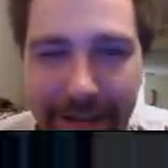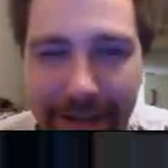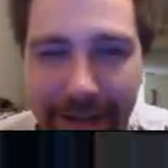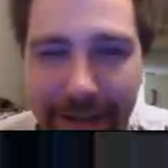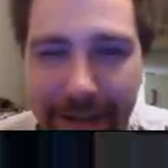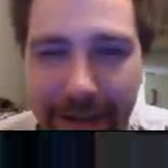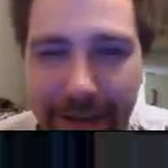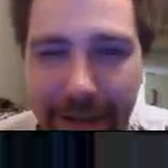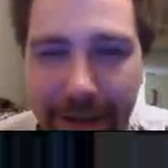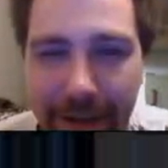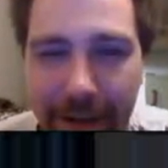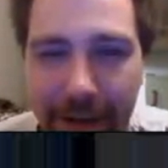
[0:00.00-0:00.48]

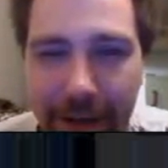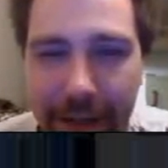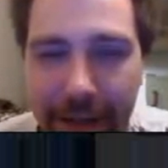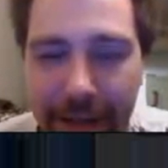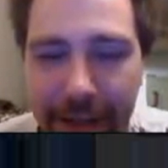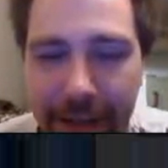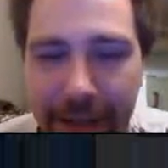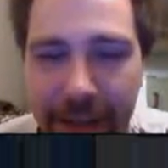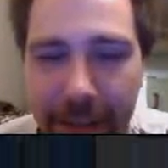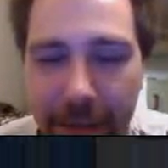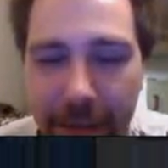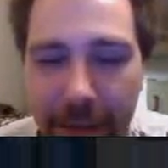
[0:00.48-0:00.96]
Alright,
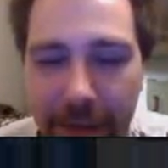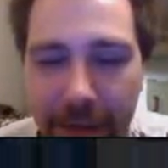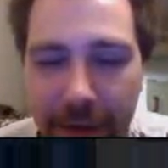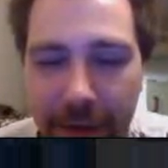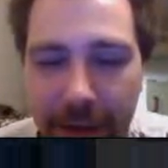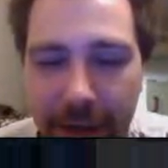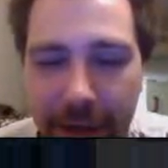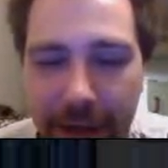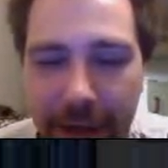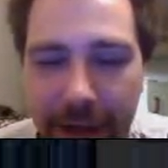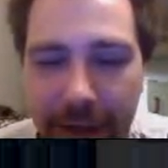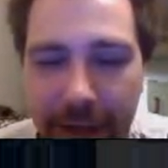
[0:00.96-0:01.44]
so let's come over
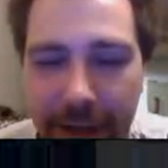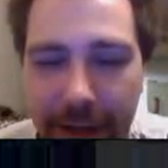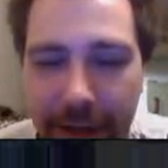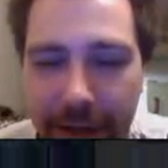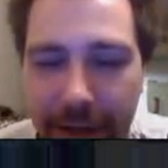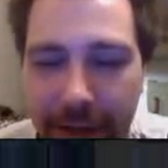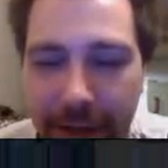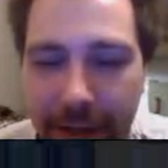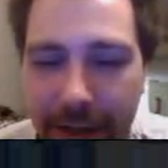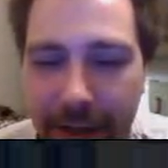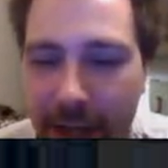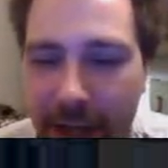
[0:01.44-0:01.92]
here,
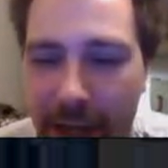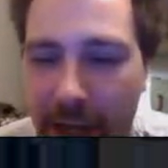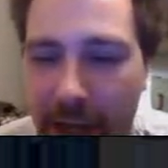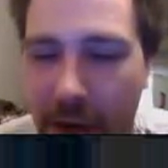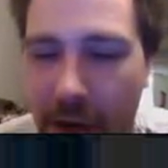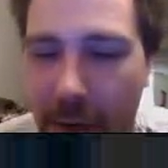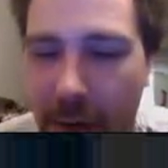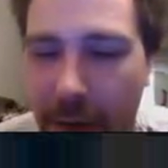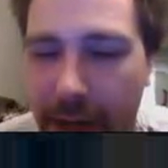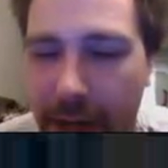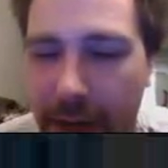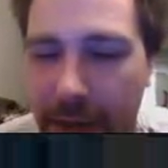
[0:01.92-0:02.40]
and
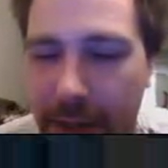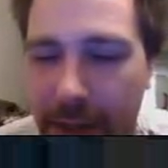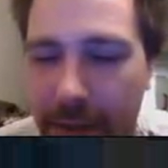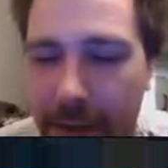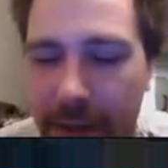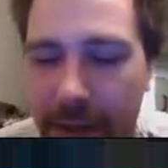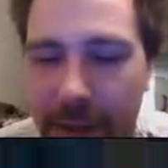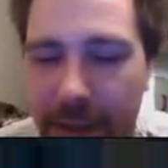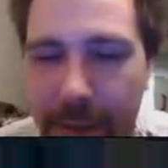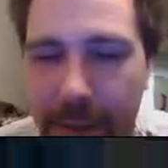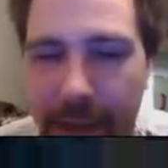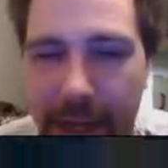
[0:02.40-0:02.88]
all we gotta do
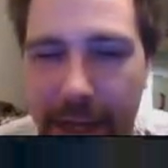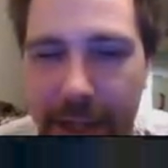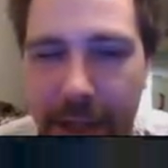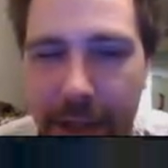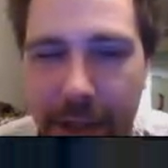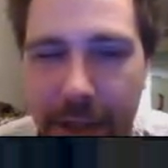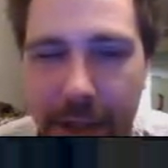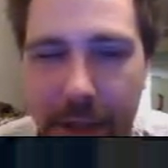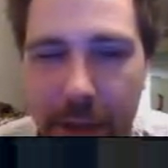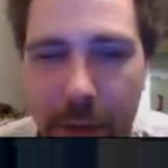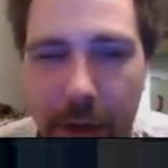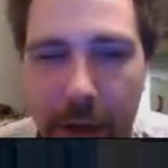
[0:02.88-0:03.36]
is smash
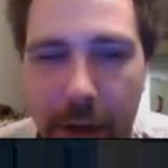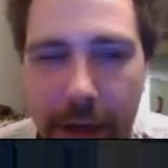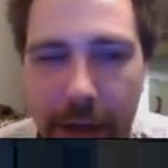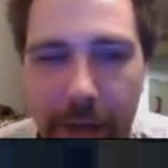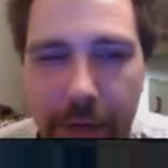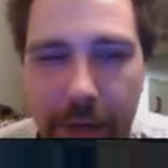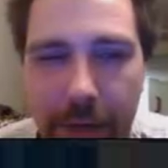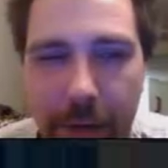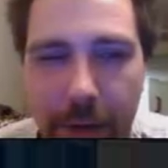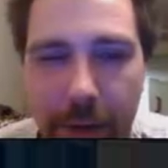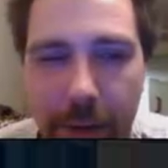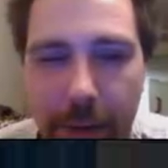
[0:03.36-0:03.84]
on these rocks
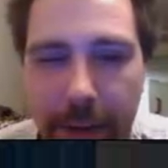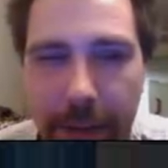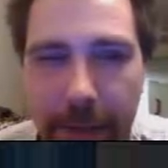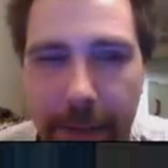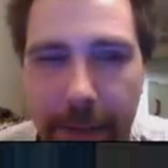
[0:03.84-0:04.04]
for a little bit.